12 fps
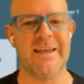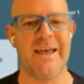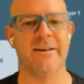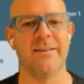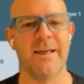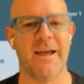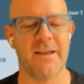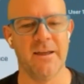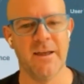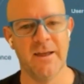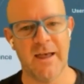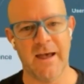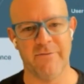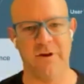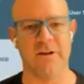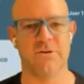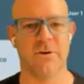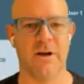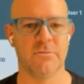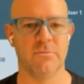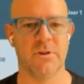How do they have an interaction